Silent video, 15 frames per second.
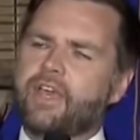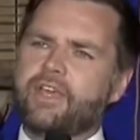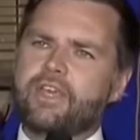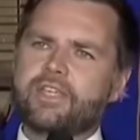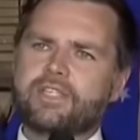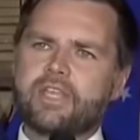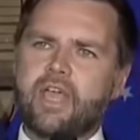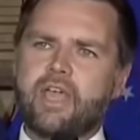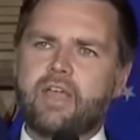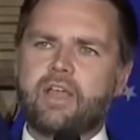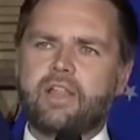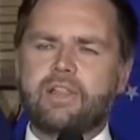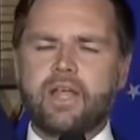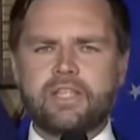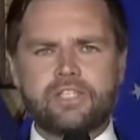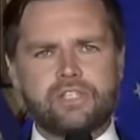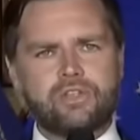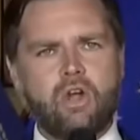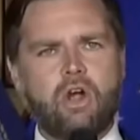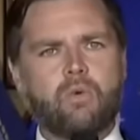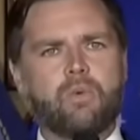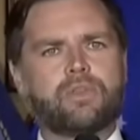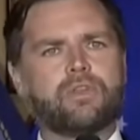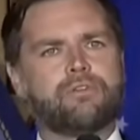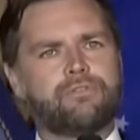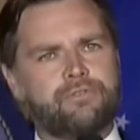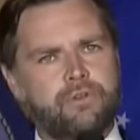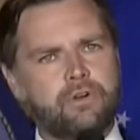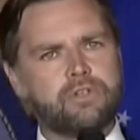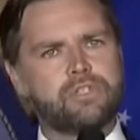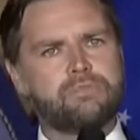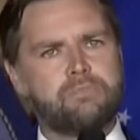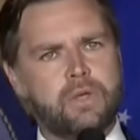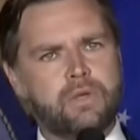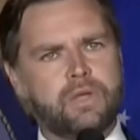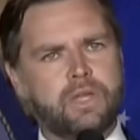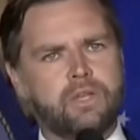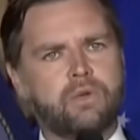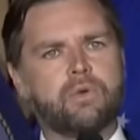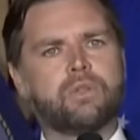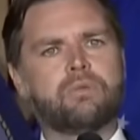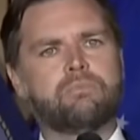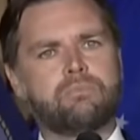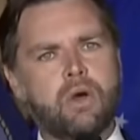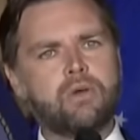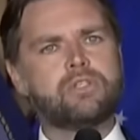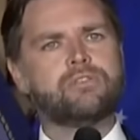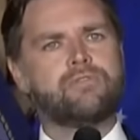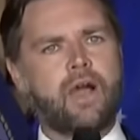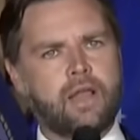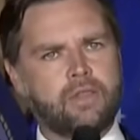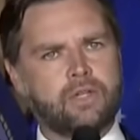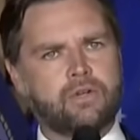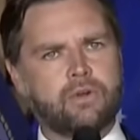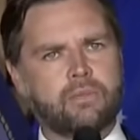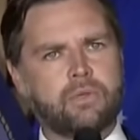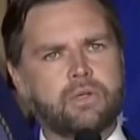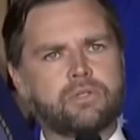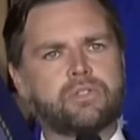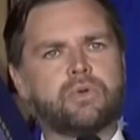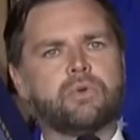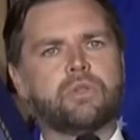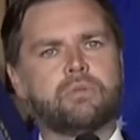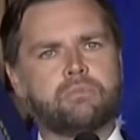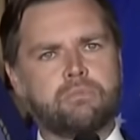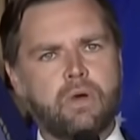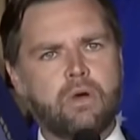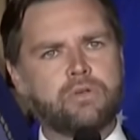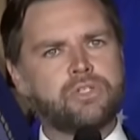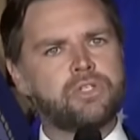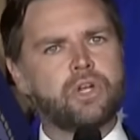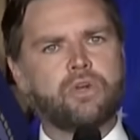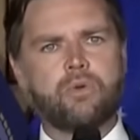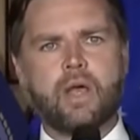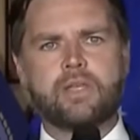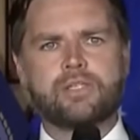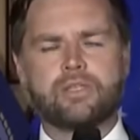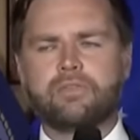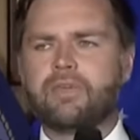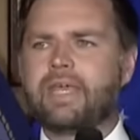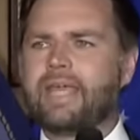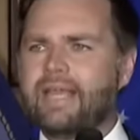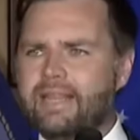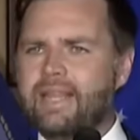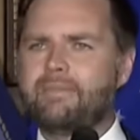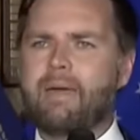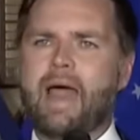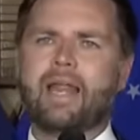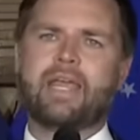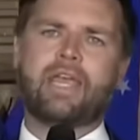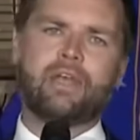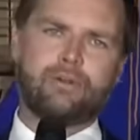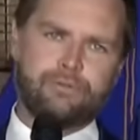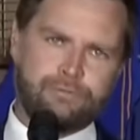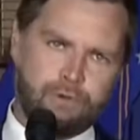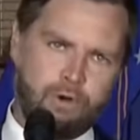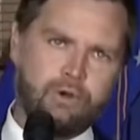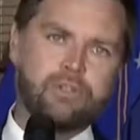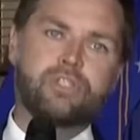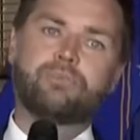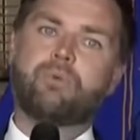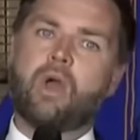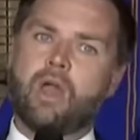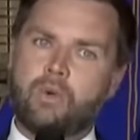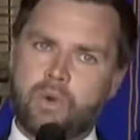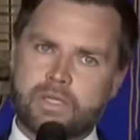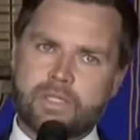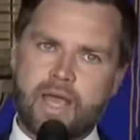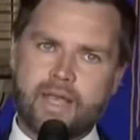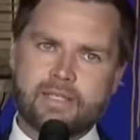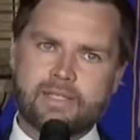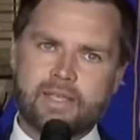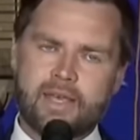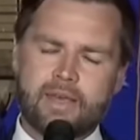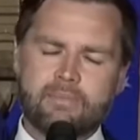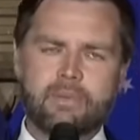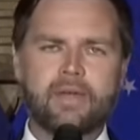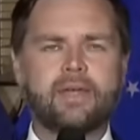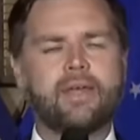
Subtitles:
you say, let's start with the first million, who are the most violent criminals, who are the most aggressive. Get them out of here first. Prioritize them.